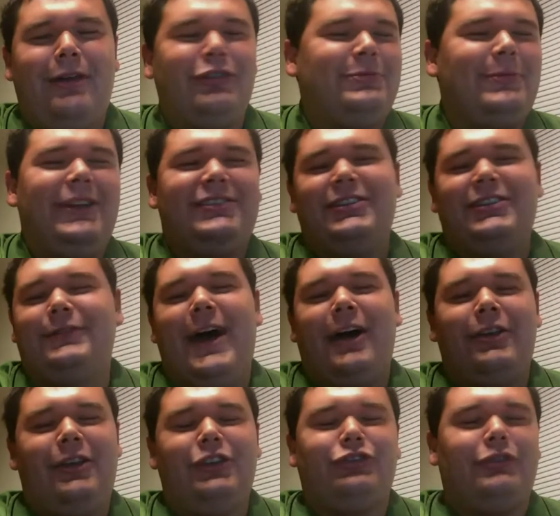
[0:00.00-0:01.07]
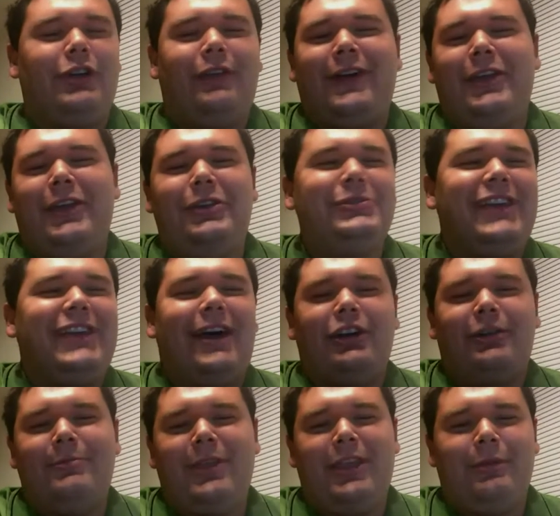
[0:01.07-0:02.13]
which means his trade value is down
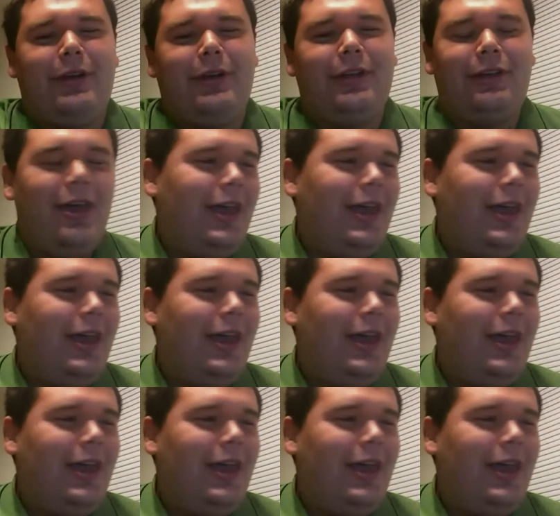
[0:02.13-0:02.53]
to begin with.